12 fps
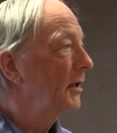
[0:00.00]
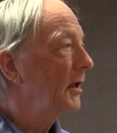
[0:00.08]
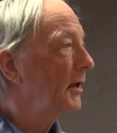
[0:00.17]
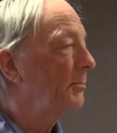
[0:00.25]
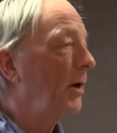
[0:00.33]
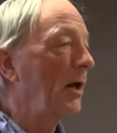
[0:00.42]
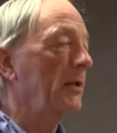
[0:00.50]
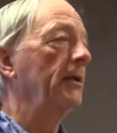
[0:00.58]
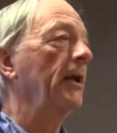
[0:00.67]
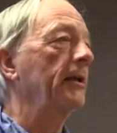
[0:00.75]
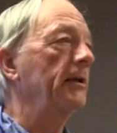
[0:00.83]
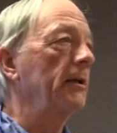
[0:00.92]
Uh,
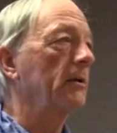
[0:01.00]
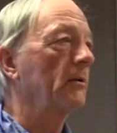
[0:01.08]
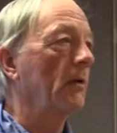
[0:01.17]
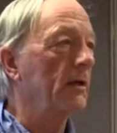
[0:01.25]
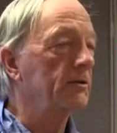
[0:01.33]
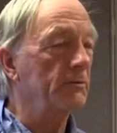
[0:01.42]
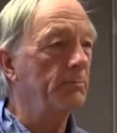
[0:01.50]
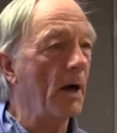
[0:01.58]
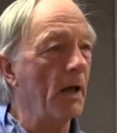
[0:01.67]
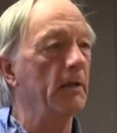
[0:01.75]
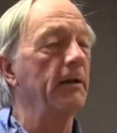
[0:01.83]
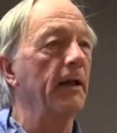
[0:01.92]
pollinate, you know, lots of
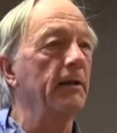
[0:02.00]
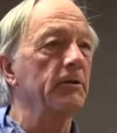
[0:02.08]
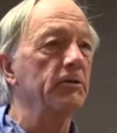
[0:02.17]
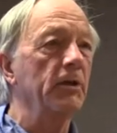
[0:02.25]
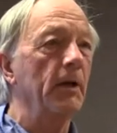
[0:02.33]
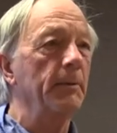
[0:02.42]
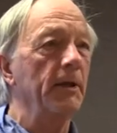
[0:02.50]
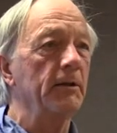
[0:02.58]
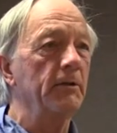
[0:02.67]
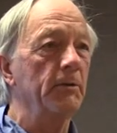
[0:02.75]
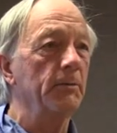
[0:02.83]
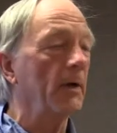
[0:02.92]
pollinators coming
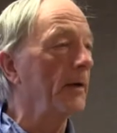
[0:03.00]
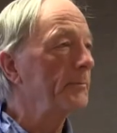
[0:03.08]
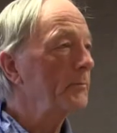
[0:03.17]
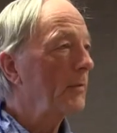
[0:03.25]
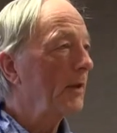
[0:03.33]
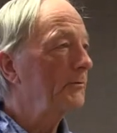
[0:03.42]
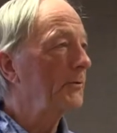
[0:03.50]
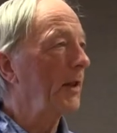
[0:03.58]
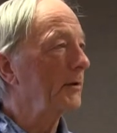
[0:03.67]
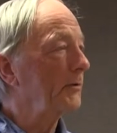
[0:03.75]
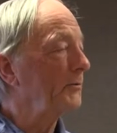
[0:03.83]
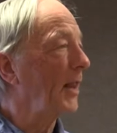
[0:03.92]
to the, fl
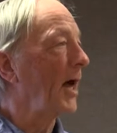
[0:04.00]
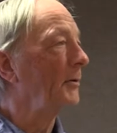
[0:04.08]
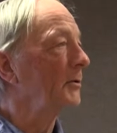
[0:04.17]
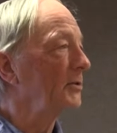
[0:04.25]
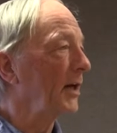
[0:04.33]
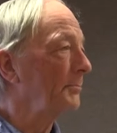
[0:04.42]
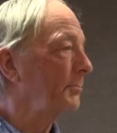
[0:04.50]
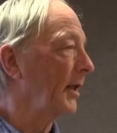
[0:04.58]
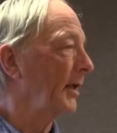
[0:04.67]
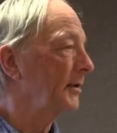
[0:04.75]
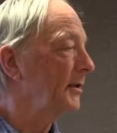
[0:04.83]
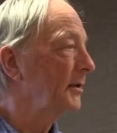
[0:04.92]
the flowers I
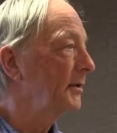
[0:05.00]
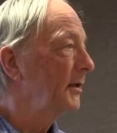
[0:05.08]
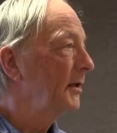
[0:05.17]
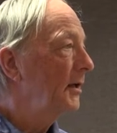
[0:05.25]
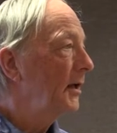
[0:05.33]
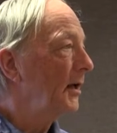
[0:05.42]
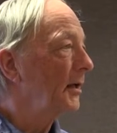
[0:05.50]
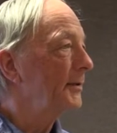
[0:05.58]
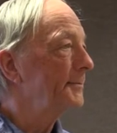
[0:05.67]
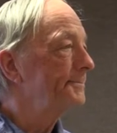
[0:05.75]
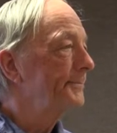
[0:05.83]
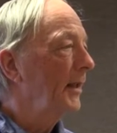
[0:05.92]
planted.
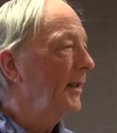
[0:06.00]
Um,